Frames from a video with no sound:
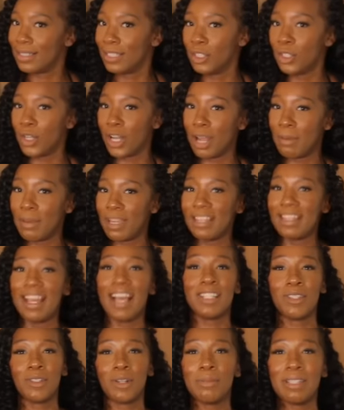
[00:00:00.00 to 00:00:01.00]
You know what I mean?
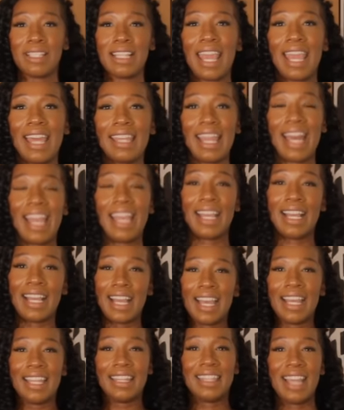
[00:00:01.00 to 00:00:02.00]
That's what I'm saying. Like,
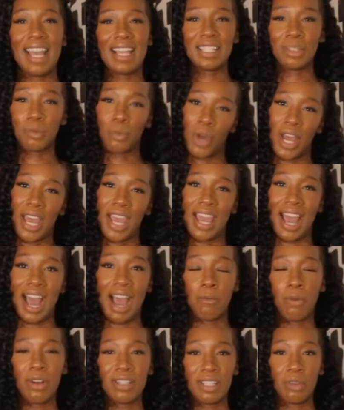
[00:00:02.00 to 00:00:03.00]
that's what
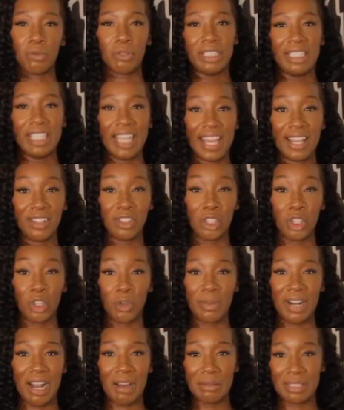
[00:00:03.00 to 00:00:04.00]
I wasn't really
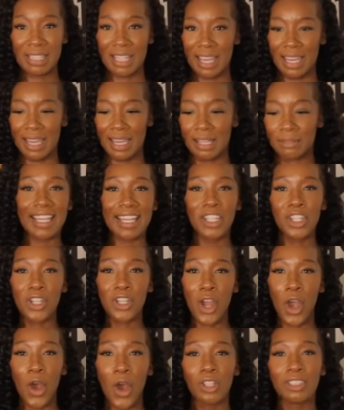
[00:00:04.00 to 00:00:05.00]
into, but I was like, you
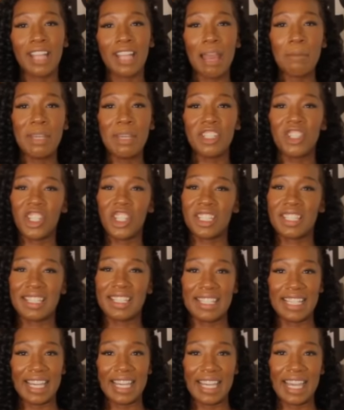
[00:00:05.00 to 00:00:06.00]
know, let me just
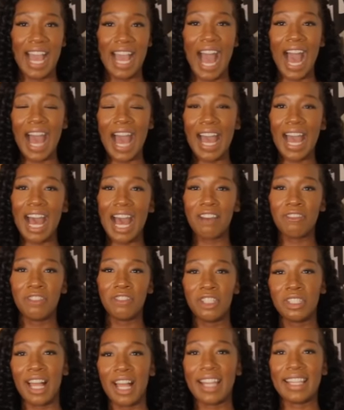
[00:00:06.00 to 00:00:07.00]
see. I
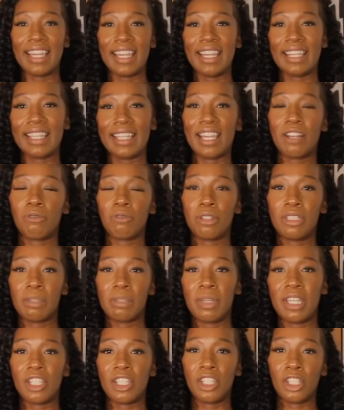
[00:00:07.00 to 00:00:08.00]
feel like it can really
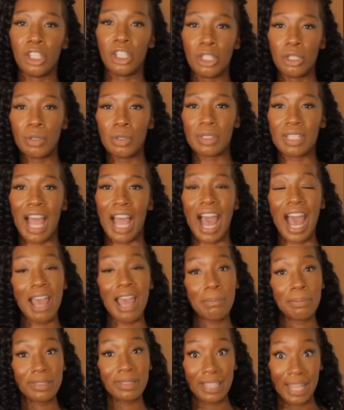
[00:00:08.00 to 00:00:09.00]
be cute.
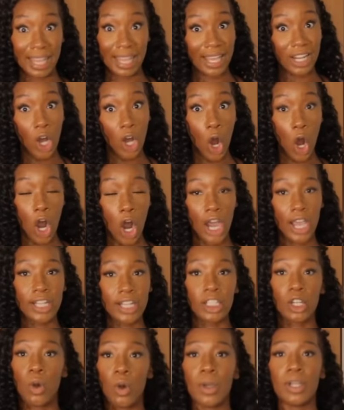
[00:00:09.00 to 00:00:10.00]
I plan
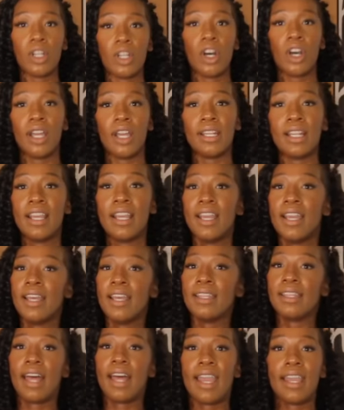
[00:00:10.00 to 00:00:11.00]
on going on,
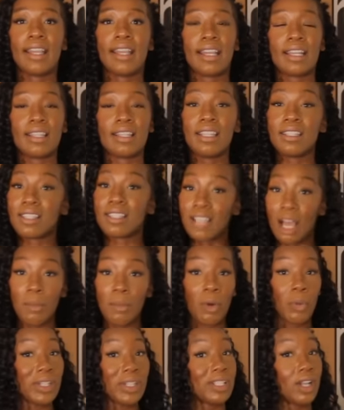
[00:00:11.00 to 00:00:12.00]
like, this
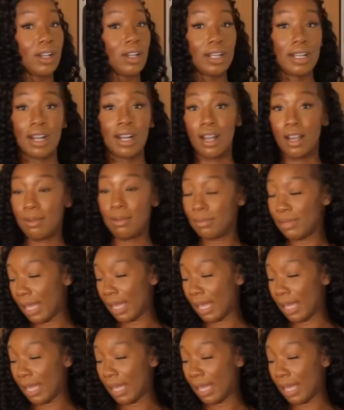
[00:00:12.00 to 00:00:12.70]
summer, we turning it up.